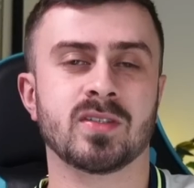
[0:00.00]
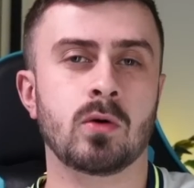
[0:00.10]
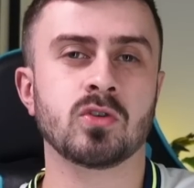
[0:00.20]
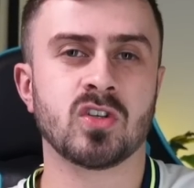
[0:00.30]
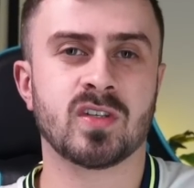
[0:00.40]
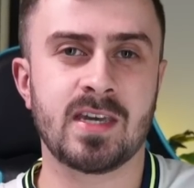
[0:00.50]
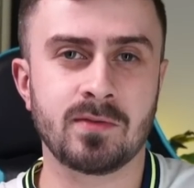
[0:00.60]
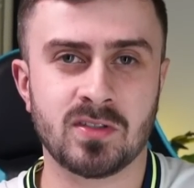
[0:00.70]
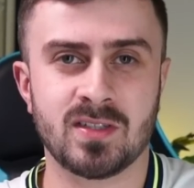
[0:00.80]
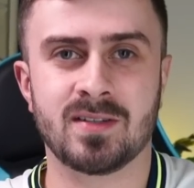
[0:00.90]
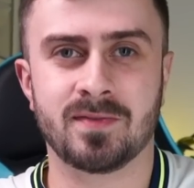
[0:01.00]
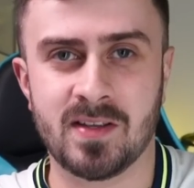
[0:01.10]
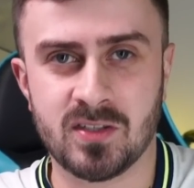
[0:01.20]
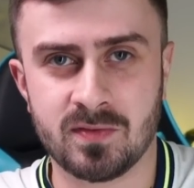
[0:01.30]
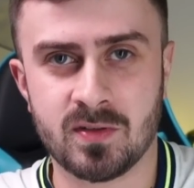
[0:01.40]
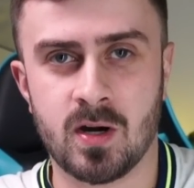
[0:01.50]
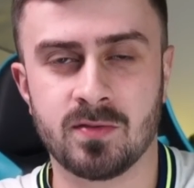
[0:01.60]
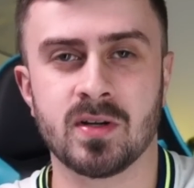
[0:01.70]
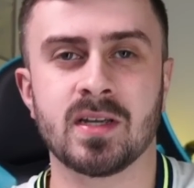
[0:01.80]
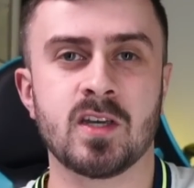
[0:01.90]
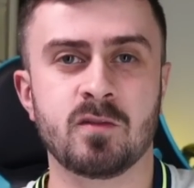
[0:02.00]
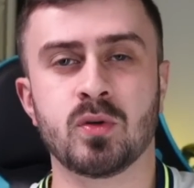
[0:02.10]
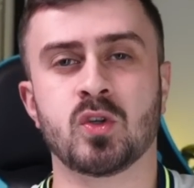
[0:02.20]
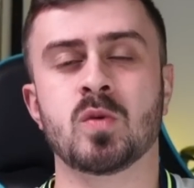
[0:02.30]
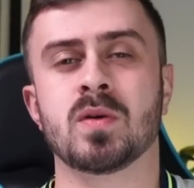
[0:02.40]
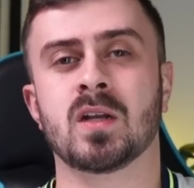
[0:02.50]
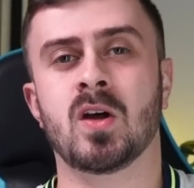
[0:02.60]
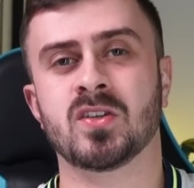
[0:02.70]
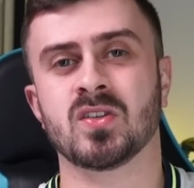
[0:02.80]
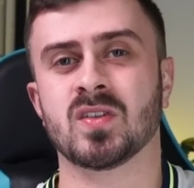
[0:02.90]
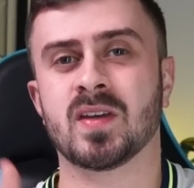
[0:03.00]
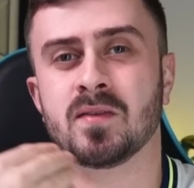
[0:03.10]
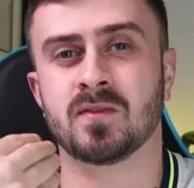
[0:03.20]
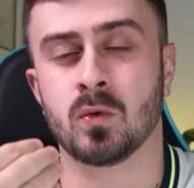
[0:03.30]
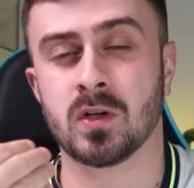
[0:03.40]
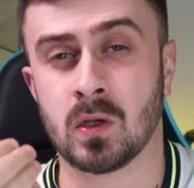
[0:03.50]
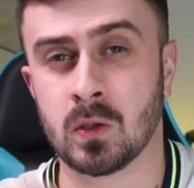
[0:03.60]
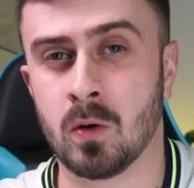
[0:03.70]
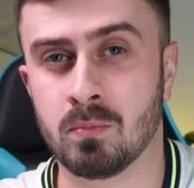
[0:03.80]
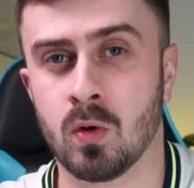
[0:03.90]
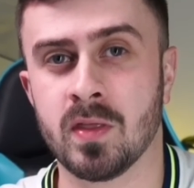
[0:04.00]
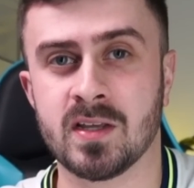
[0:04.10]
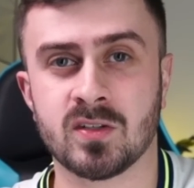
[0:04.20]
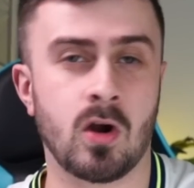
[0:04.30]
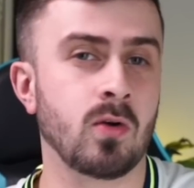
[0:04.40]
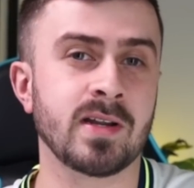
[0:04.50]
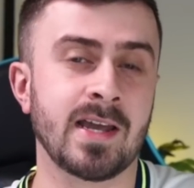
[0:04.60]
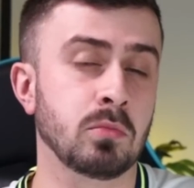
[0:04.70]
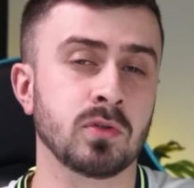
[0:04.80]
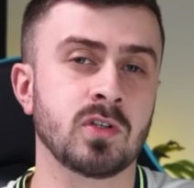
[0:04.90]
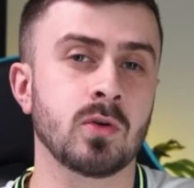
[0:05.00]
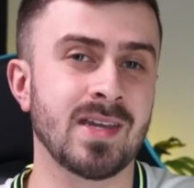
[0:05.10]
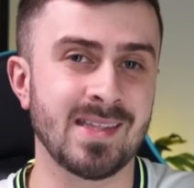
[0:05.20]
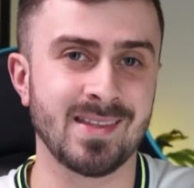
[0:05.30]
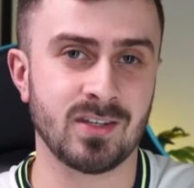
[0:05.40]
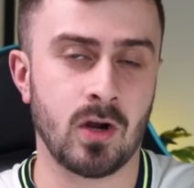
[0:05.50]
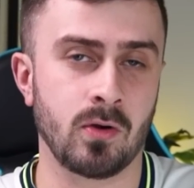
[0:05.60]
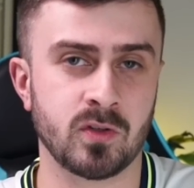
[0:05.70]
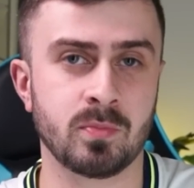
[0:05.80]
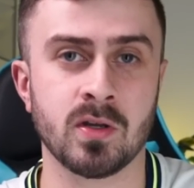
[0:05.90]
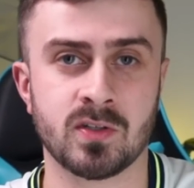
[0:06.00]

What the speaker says: that would just give us the defensive cover and give Bissouma the license to get forward a lot more than he's currently able to do in this current Spurs